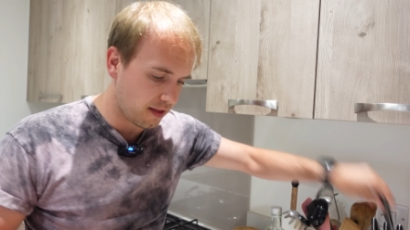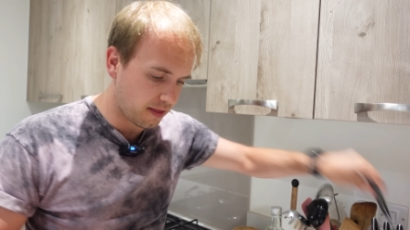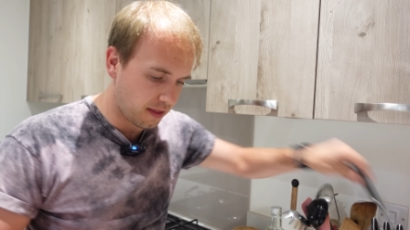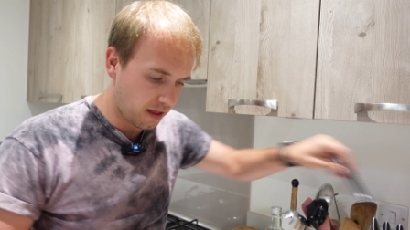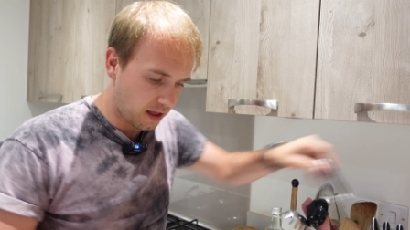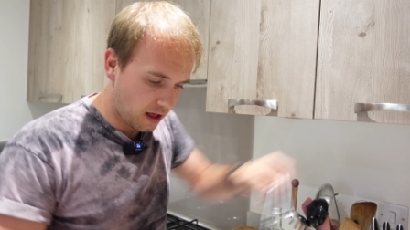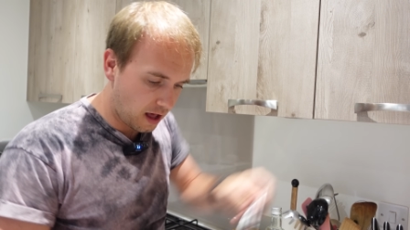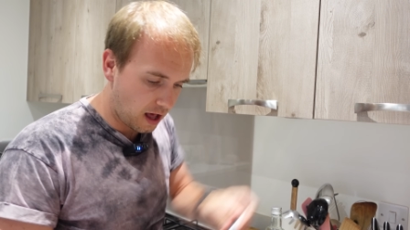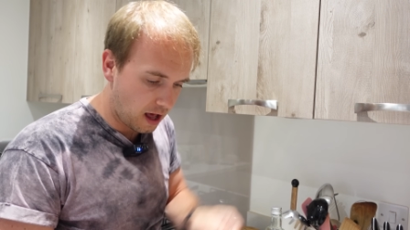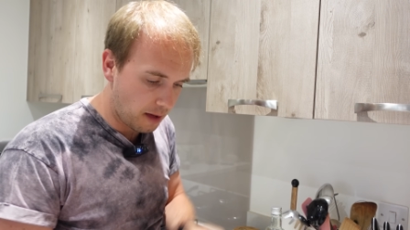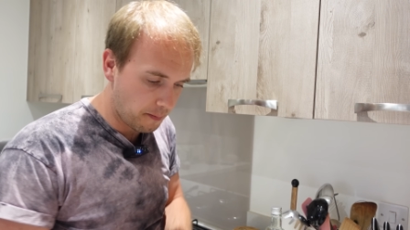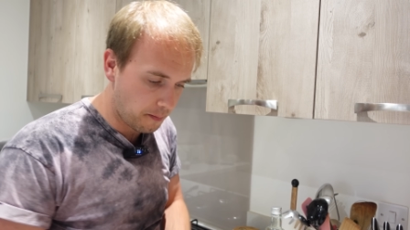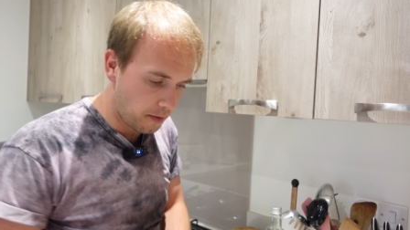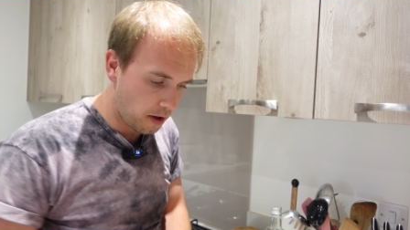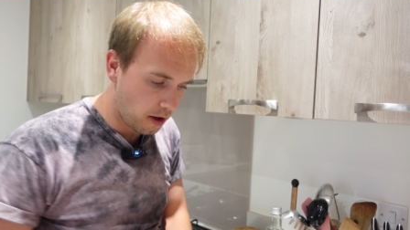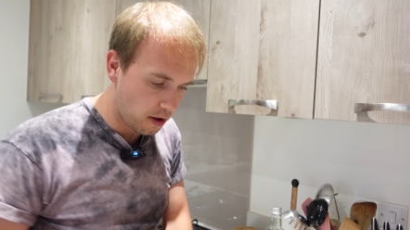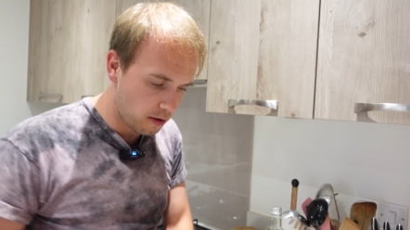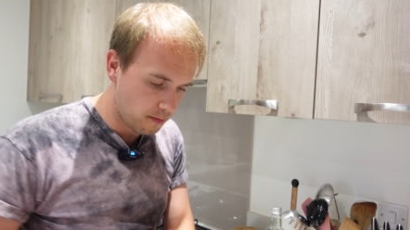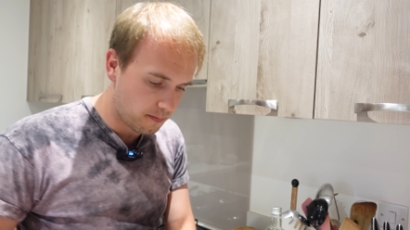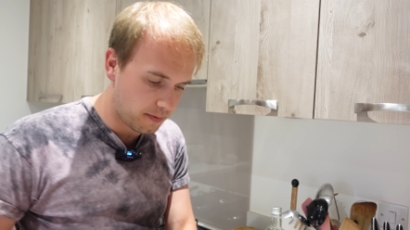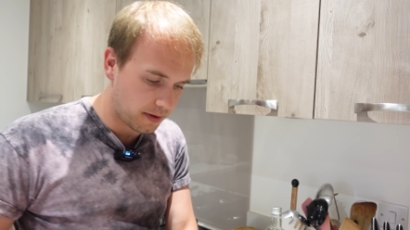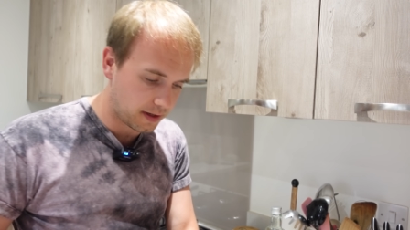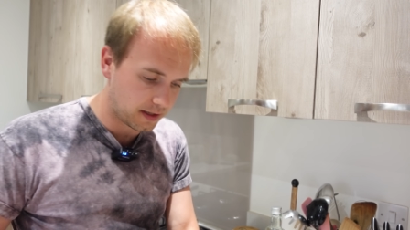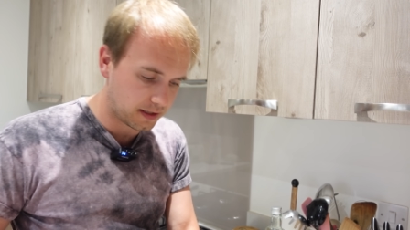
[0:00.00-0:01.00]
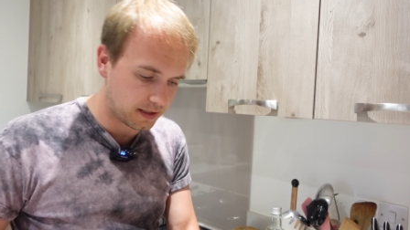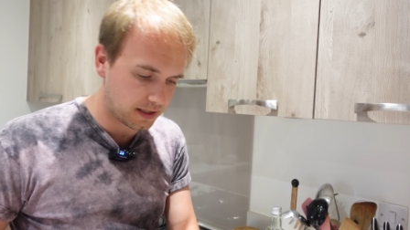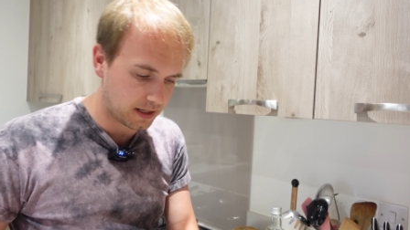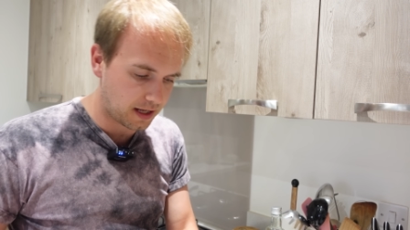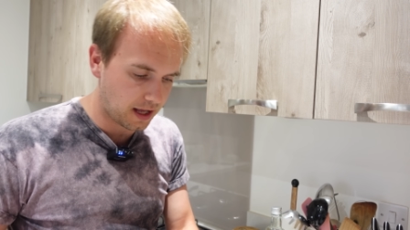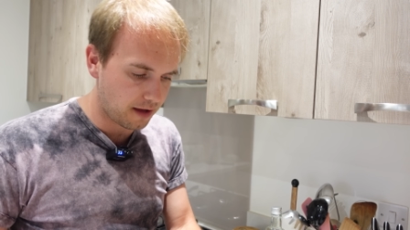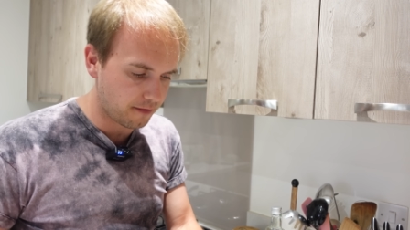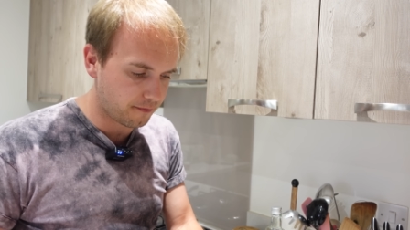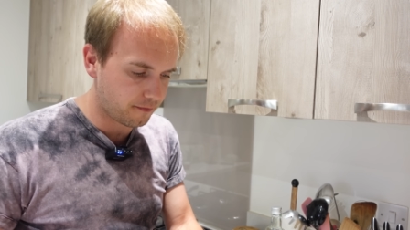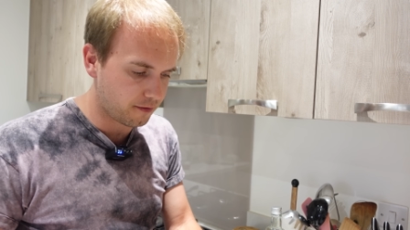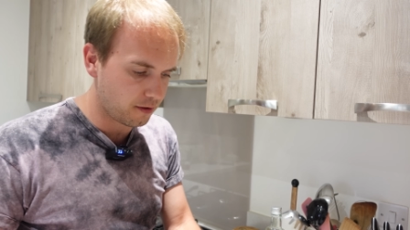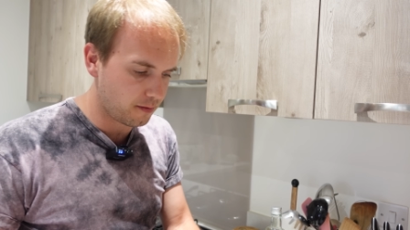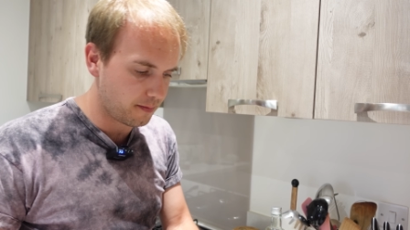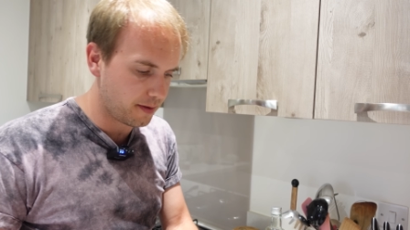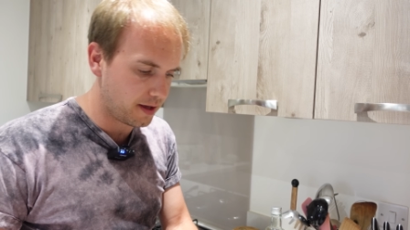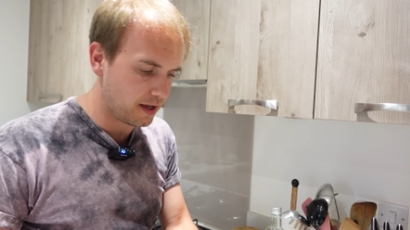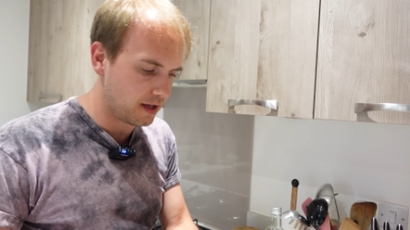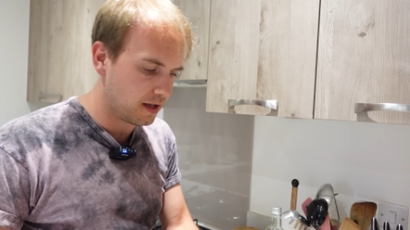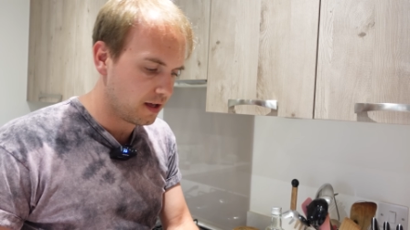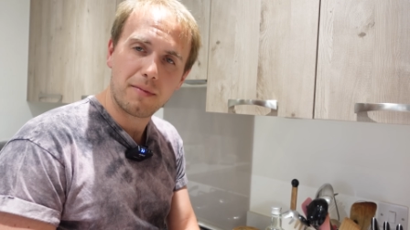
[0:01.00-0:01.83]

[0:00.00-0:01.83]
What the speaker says: that I'm hoping to get from it.